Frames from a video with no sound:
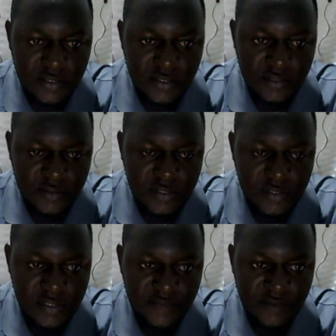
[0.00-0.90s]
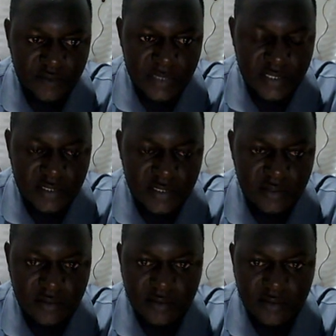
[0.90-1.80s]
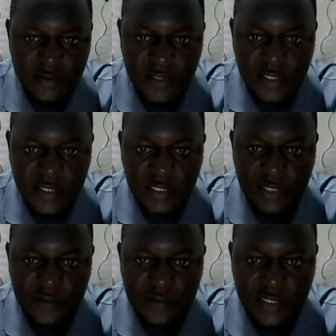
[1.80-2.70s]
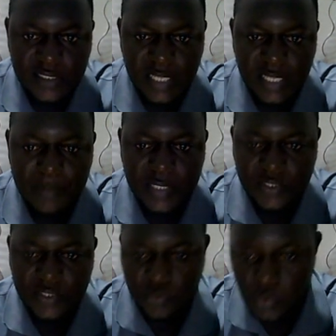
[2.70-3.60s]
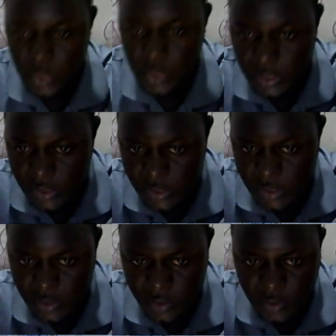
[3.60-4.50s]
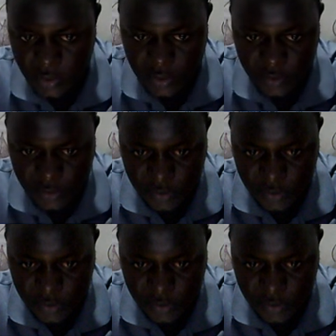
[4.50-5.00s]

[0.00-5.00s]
choose the format, then you can say apply to all. You